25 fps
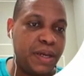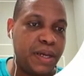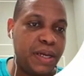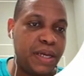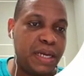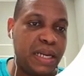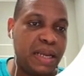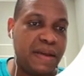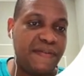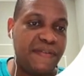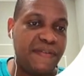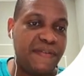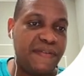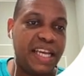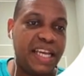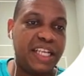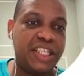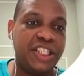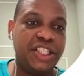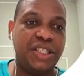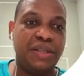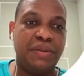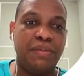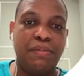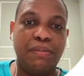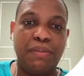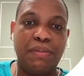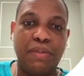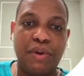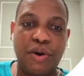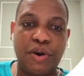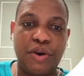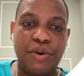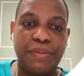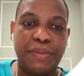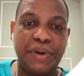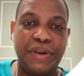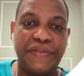navigation,
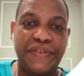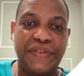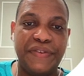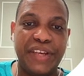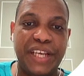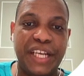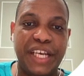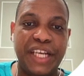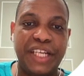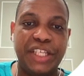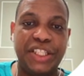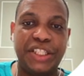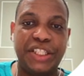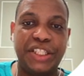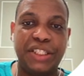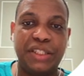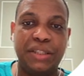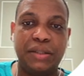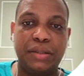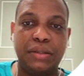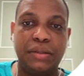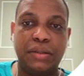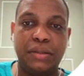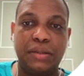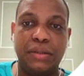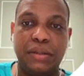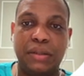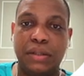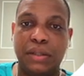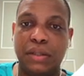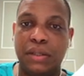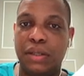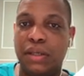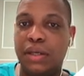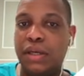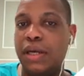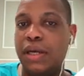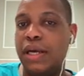bottom navigation,
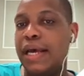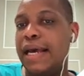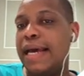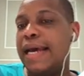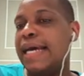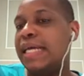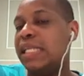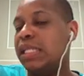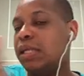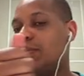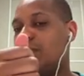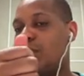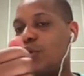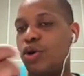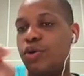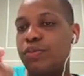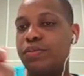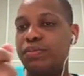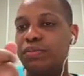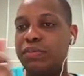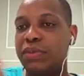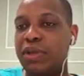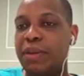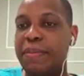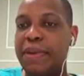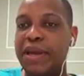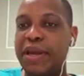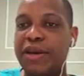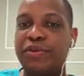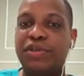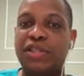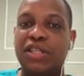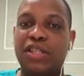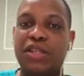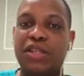at the bottom, the menus at the